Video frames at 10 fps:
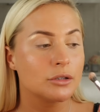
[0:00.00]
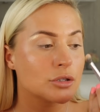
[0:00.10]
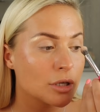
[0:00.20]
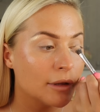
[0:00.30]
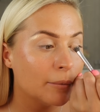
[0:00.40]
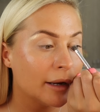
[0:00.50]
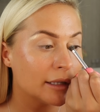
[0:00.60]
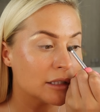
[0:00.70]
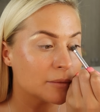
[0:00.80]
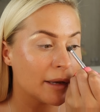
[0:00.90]
just so that when
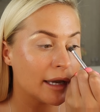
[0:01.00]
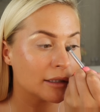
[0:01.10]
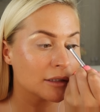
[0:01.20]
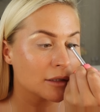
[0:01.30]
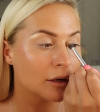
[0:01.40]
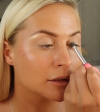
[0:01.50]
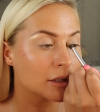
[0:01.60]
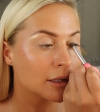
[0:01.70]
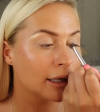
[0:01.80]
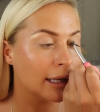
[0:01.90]
it disperses
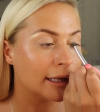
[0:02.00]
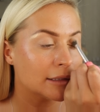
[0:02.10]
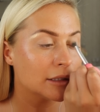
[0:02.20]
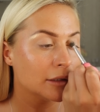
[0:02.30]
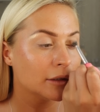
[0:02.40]
onto the lid,